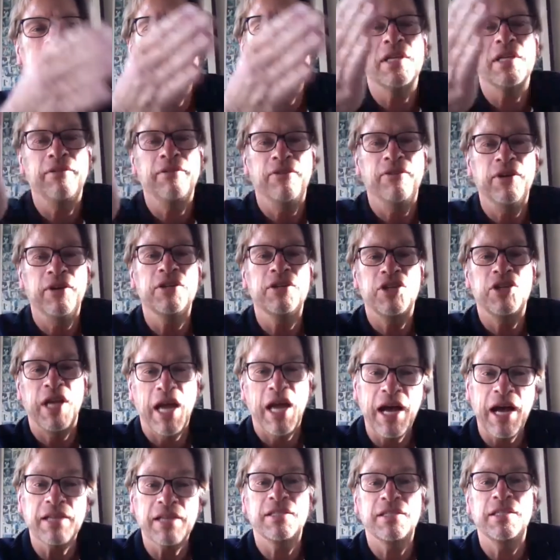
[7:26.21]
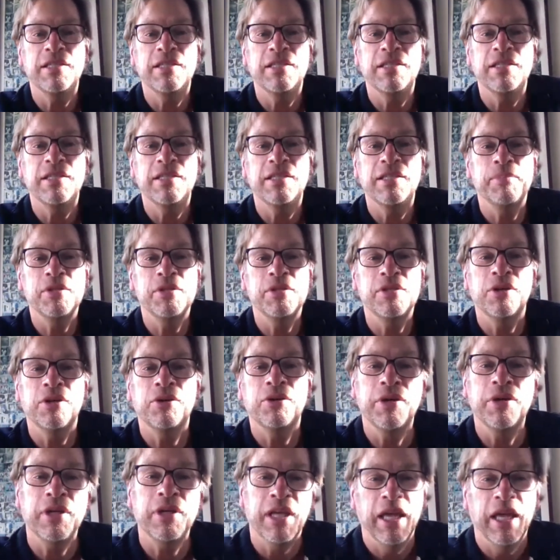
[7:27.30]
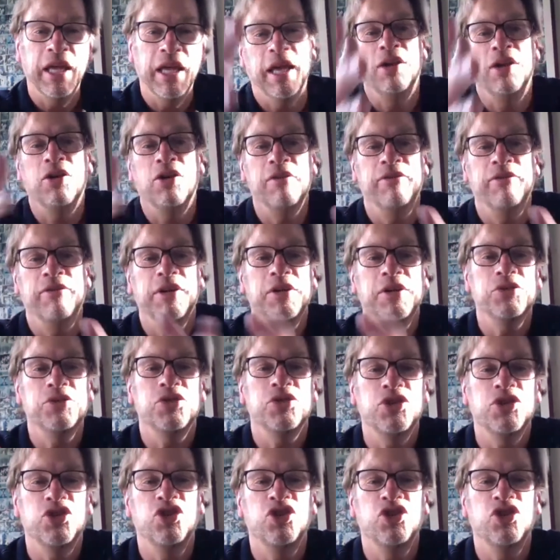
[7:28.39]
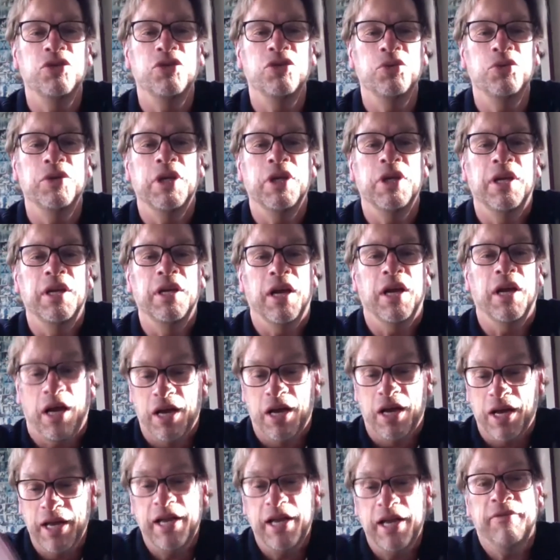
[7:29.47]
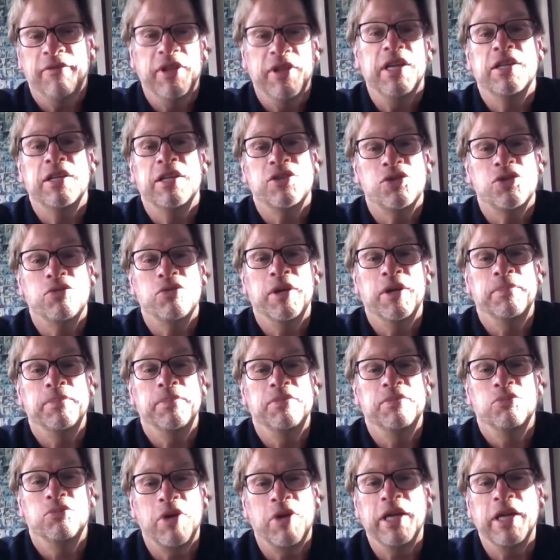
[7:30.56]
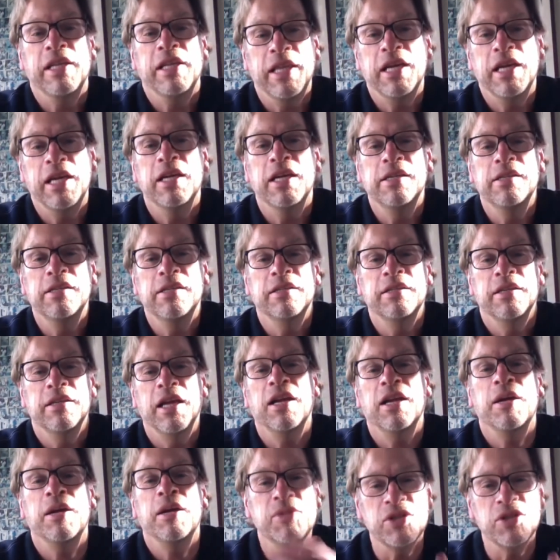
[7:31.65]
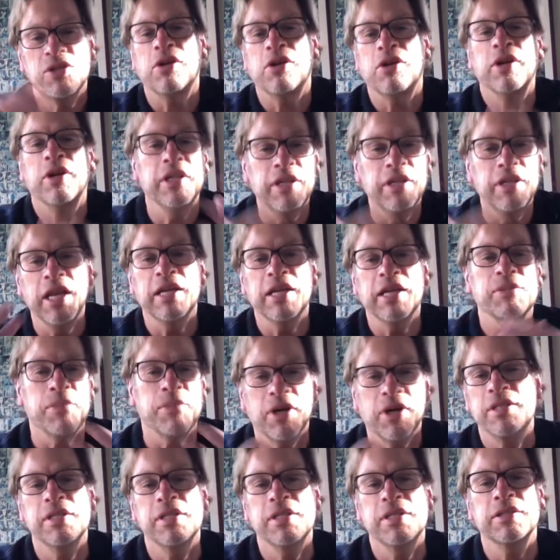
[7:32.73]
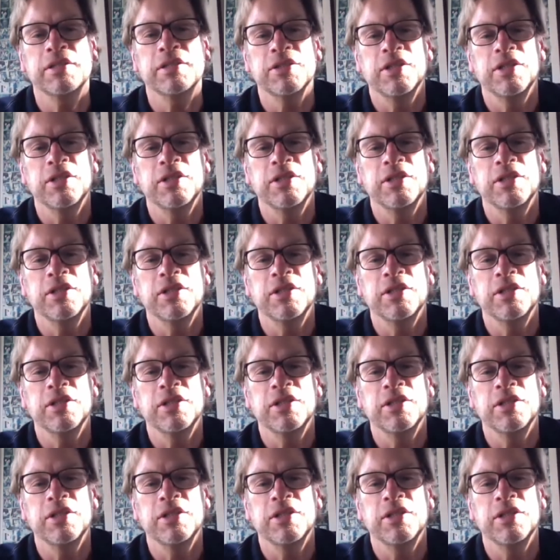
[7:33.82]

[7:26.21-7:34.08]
I finish casting an episode and off it goes to shoot, I have the next script right then and I'm starting the next process.